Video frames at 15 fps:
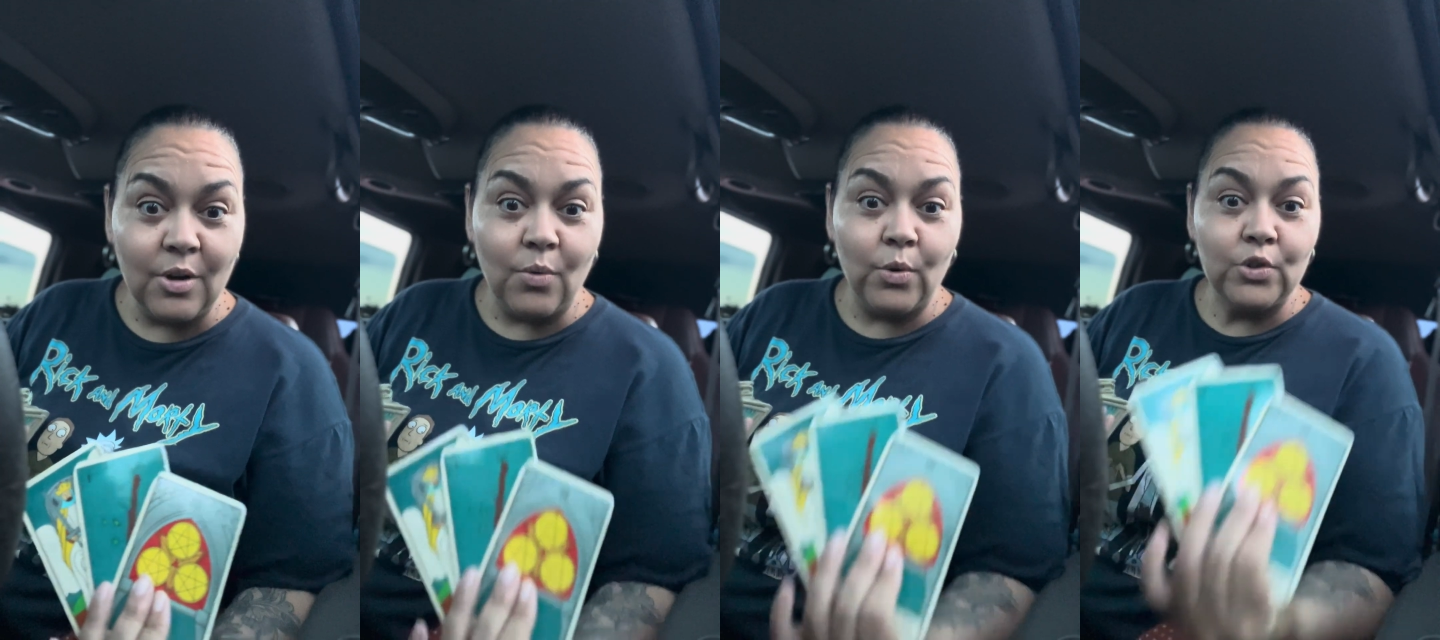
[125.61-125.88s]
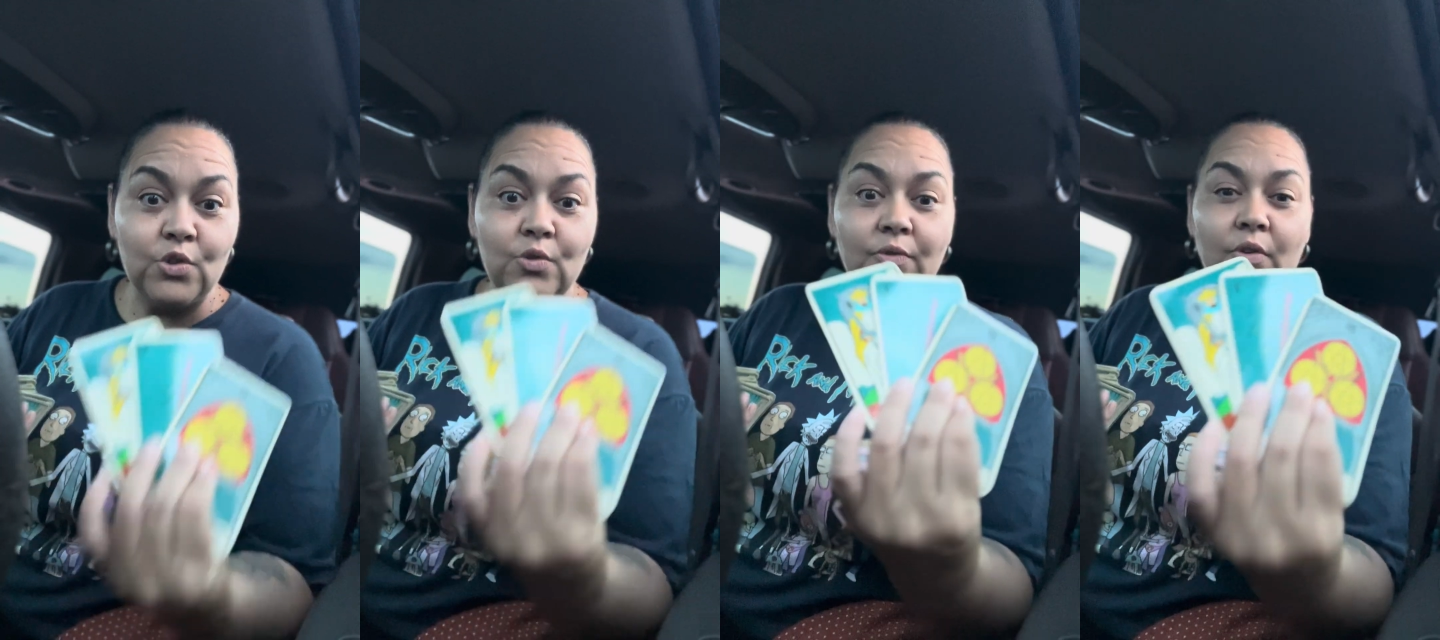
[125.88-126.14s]

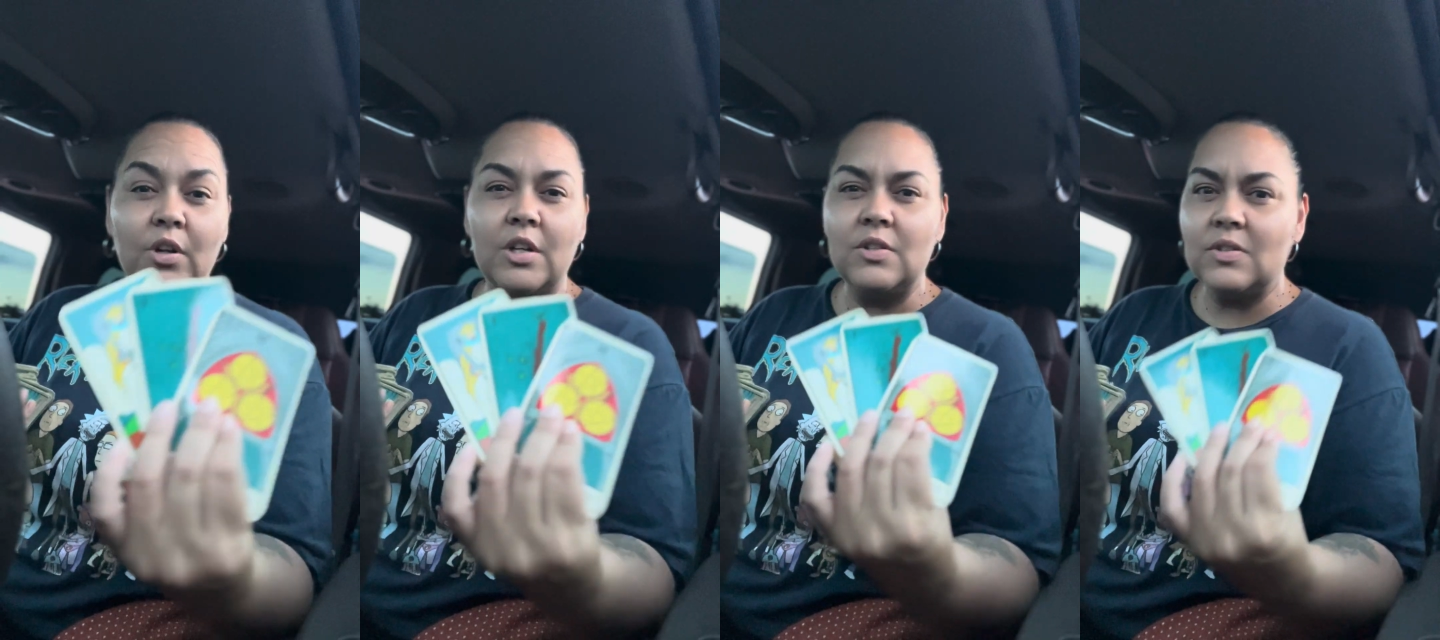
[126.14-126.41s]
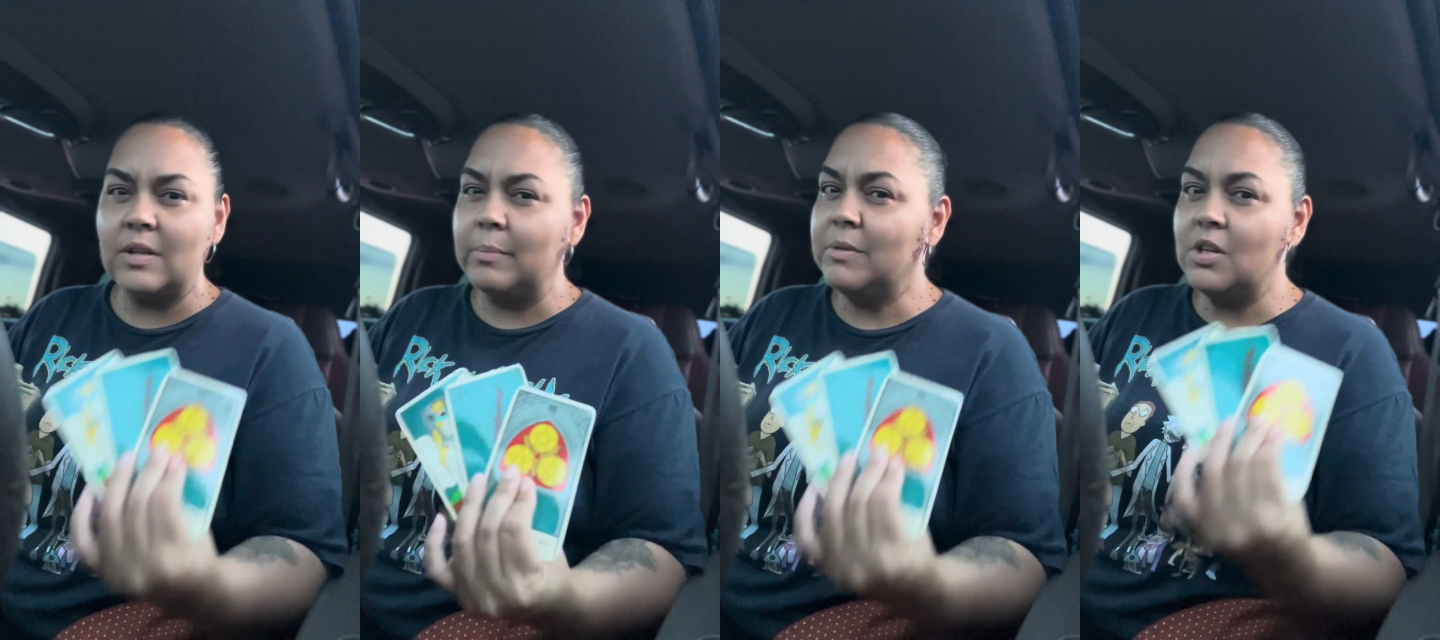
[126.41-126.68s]
which is
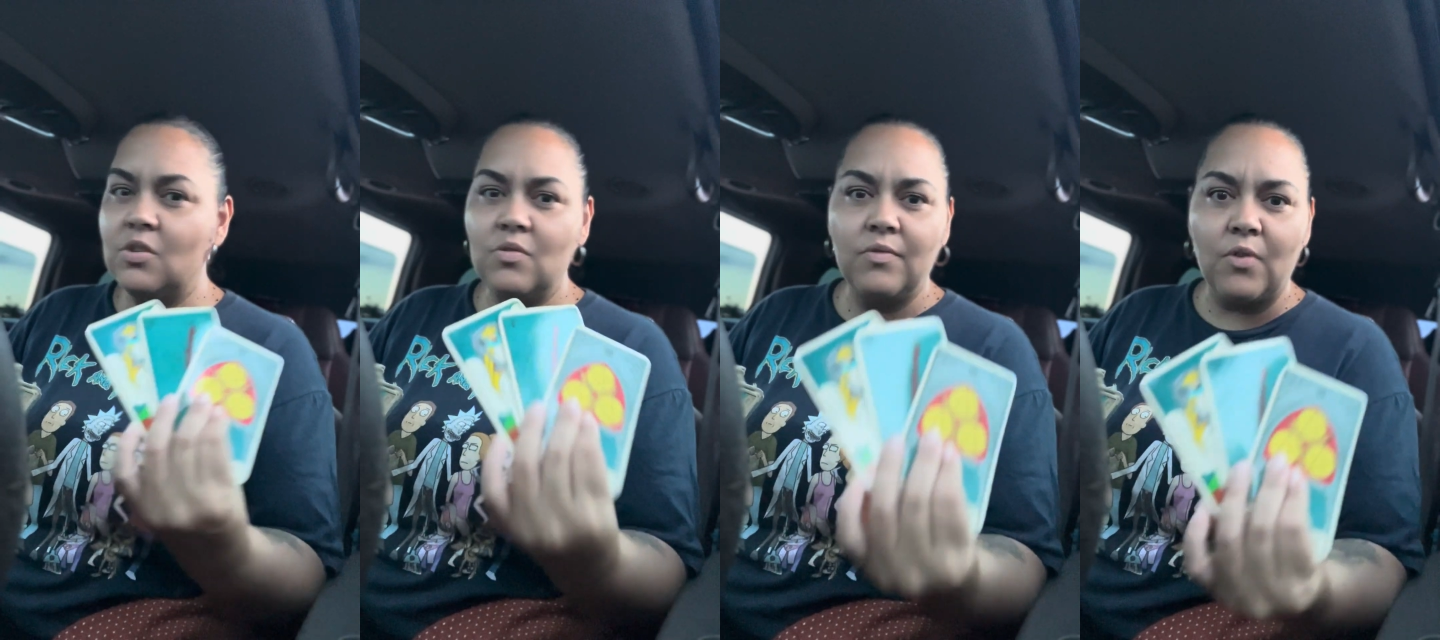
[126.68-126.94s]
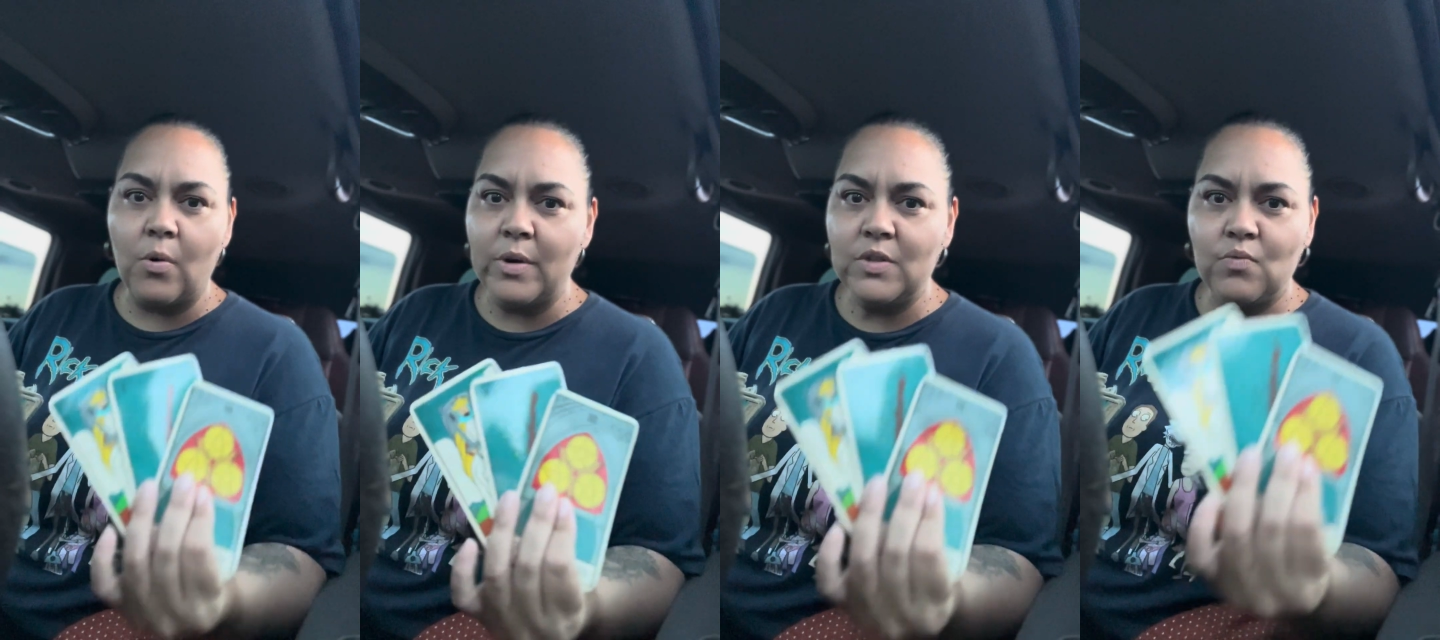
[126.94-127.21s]
something
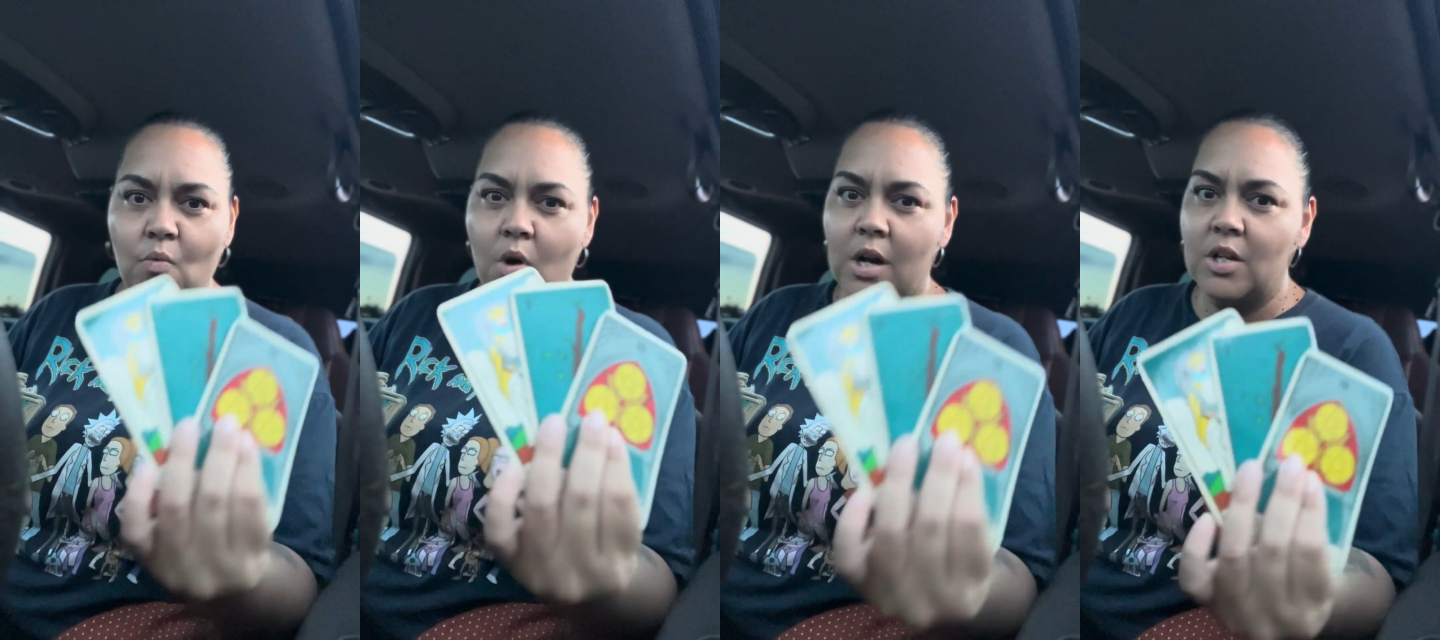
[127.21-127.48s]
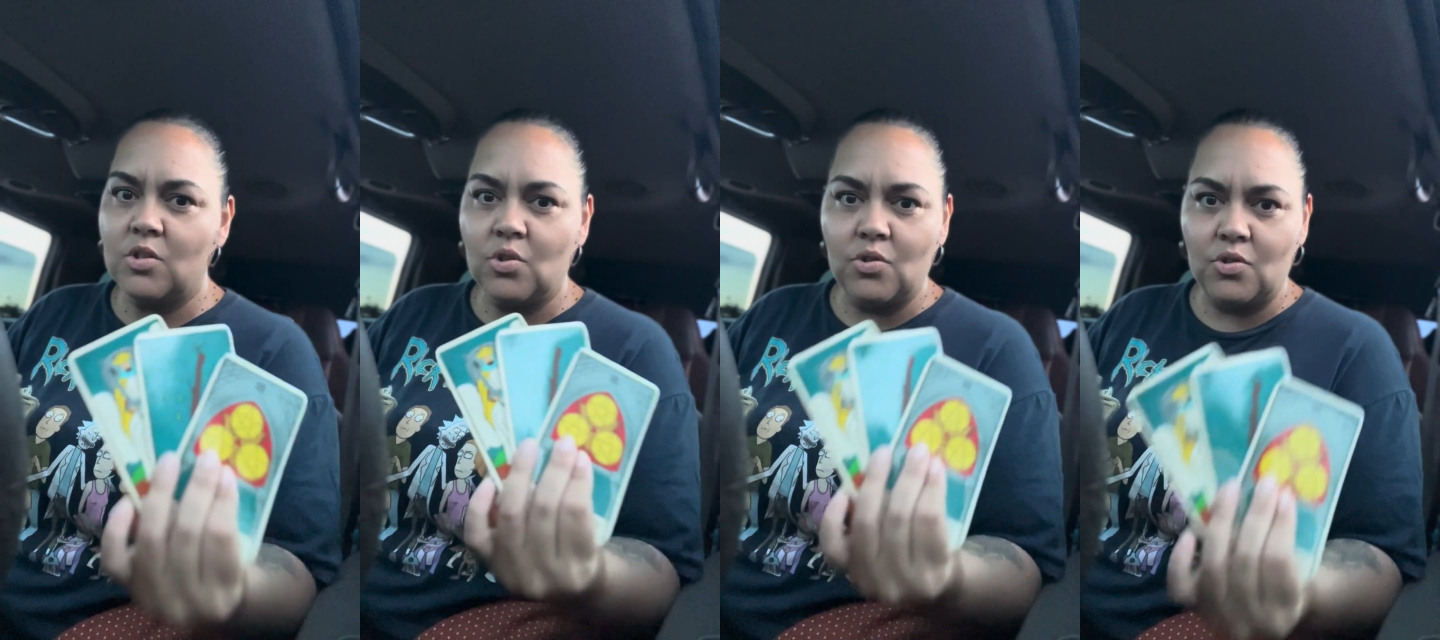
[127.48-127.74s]
you've always
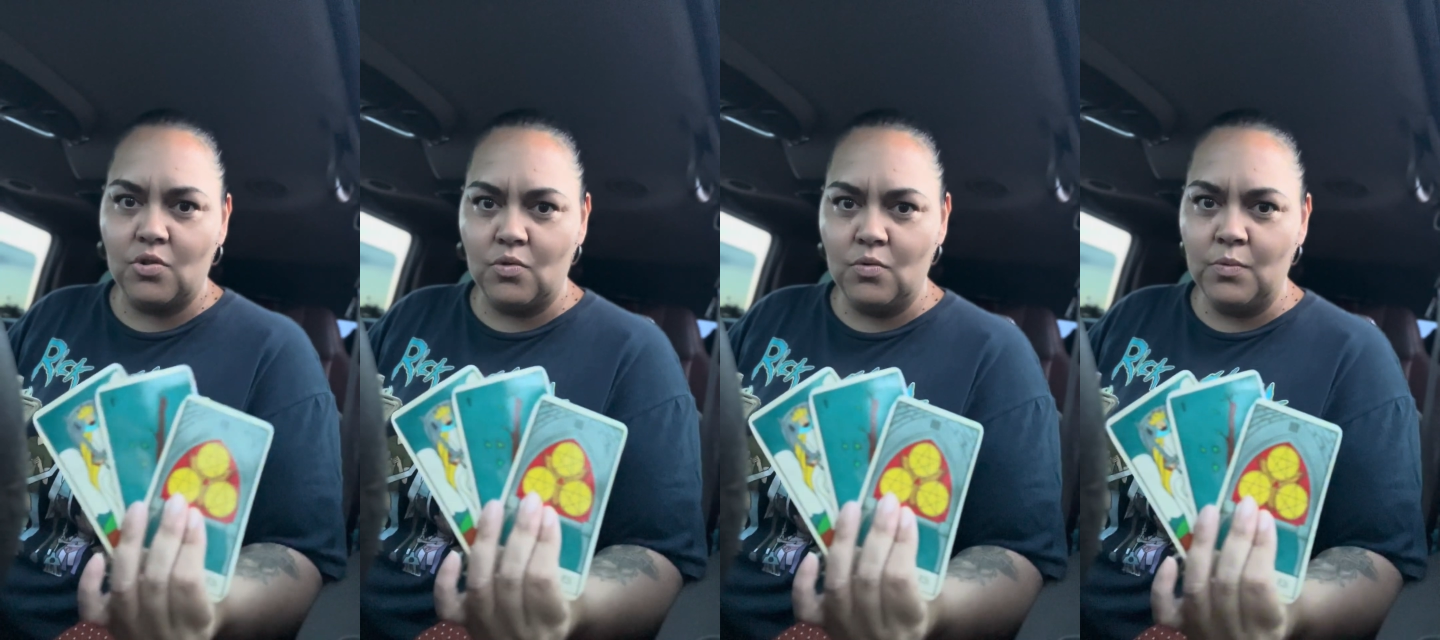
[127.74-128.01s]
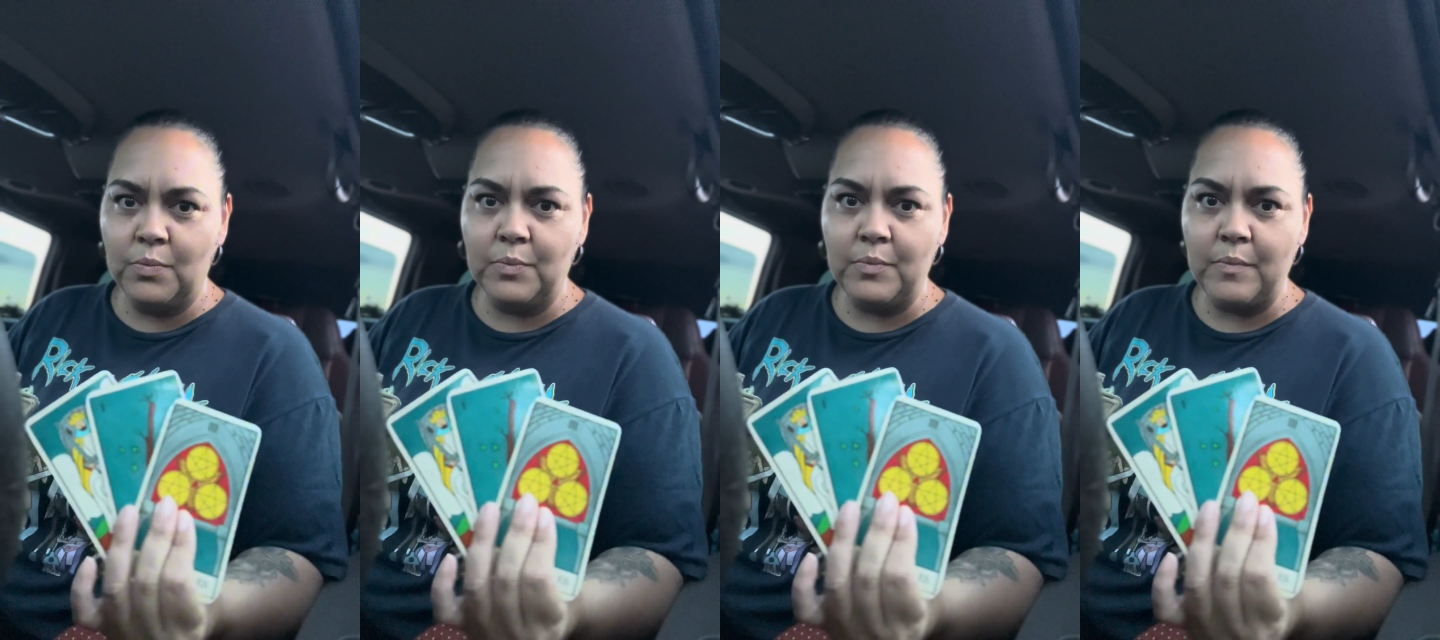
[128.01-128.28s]
wanted to do,